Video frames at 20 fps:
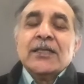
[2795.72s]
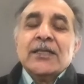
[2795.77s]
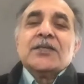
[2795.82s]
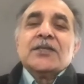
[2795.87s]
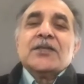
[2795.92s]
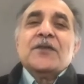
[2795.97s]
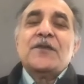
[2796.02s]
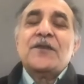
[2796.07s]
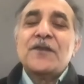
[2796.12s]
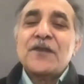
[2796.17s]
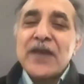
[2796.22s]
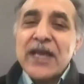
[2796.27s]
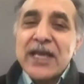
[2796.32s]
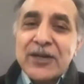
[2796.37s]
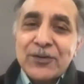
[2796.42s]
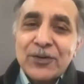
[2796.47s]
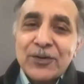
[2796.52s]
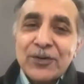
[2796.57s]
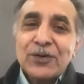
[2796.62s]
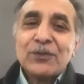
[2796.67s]
the
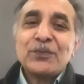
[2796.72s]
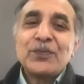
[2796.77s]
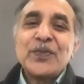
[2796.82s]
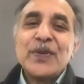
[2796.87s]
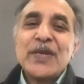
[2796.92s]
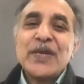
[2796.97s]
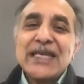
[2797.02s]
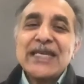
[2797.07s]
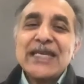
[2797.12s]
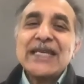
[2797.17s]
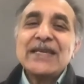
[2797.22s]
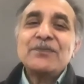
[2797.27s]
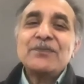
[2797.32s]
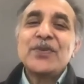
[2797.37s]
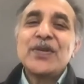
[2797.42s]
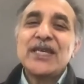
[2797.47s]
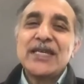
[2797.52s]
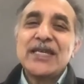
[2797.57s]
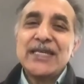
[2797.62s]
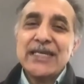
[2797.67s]
federal
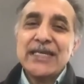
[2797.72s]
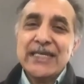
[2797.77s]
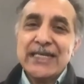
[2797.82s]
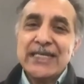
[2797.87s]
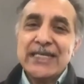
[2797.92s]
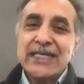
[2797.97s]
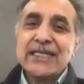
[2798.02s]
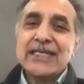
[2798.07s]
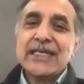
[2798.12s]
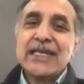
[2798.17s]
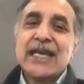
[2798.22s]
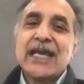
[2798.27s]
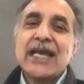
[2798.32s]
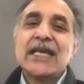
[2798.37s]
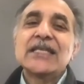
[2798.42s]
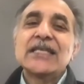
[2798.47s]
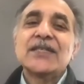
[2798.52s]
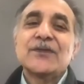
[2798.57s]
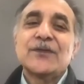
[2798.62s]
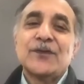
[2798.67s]
PPE
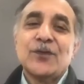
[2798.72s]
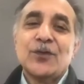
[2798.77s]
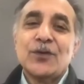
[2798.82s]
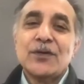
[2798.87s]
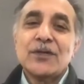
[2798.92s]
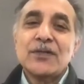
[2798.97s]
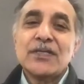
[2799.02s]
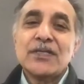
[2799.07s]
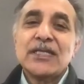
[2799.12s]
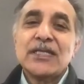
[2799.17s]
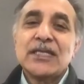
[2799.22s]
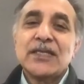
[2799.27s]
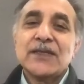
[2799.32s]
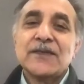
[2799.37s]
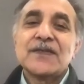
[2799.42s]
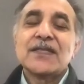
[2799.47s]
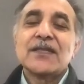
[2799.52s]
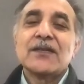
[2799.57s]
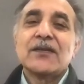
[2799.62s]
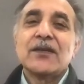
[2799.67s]
task force
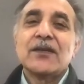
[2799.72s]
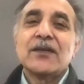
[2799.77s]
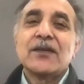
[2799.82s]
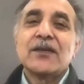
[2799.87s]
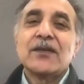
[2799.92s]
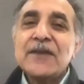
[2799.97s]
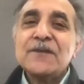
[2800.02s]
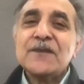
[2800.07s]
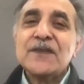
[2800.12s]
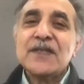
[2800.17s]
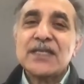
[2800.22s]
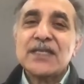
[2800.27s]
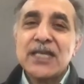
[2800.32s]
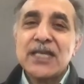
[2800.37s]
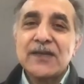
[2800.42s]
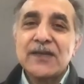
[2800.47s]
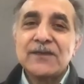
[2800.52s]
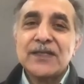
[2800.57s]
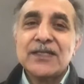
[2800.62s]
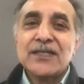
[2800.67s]
gives
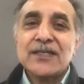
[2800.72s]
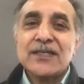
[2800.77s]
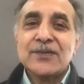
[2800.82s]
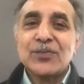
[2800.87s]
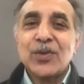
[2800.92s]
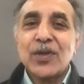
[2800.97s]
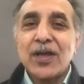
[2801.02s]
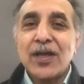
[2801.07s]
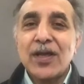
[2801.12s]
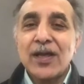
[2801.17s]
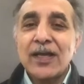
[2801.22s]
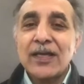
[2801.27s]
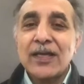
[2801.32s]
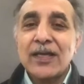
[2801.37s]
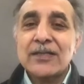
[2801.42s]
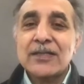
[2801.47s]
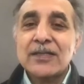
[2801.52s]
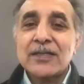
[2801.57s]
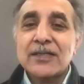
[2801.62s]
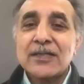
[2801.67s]
life-saving
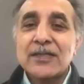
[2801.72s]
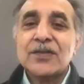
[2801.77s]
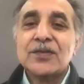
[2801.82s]
supplies